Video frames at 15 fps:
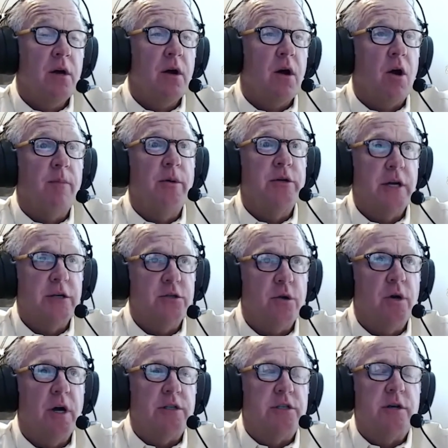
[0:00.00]
potential
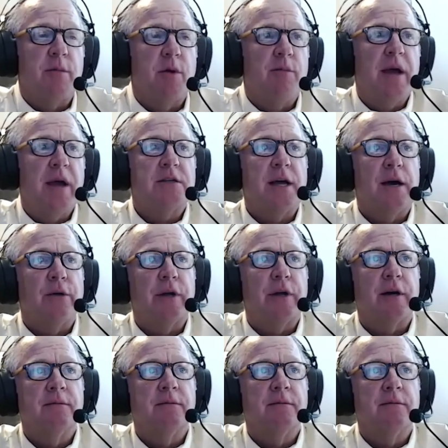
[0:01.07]
customer base out there?